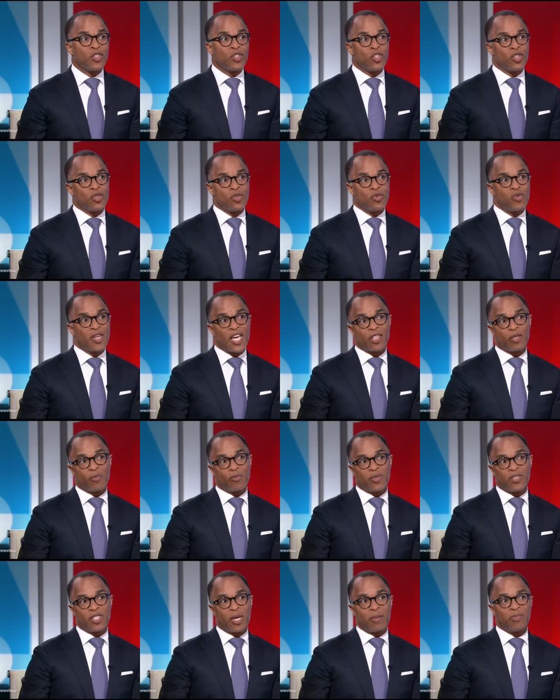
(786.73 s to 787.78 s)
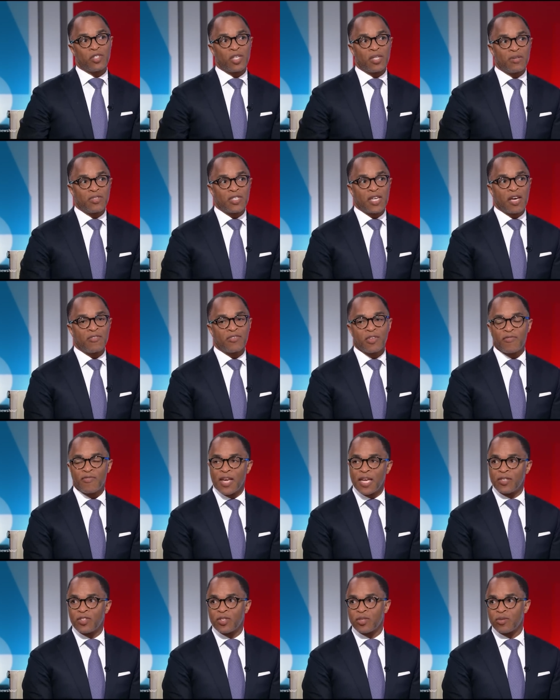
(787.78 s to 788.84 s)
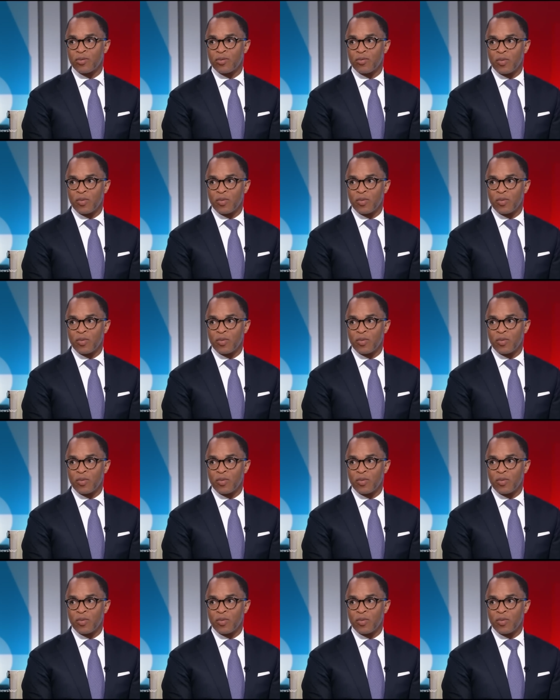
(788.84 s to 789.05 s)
do you get the presumption of self-defense?